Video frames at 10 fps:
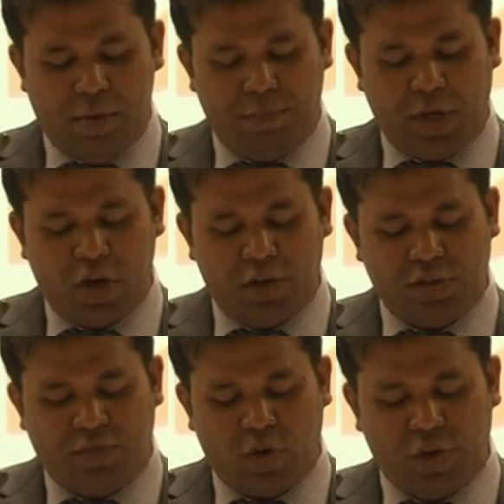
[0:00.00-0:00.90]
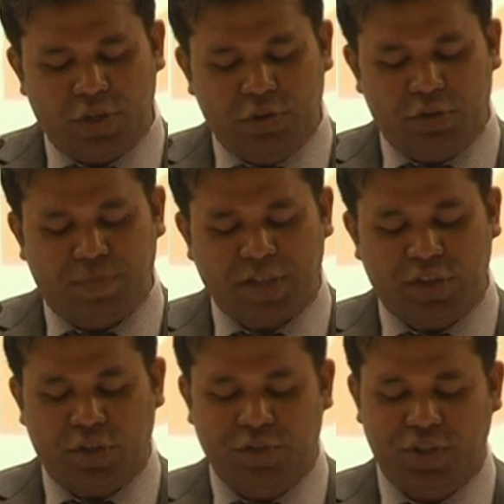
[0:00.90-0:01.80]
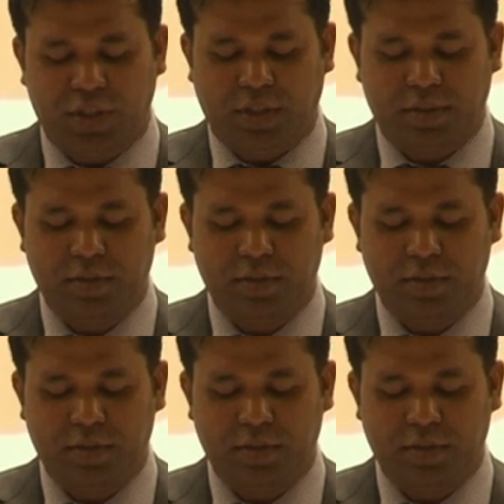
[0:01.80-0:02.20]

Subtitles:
because of continued persecution.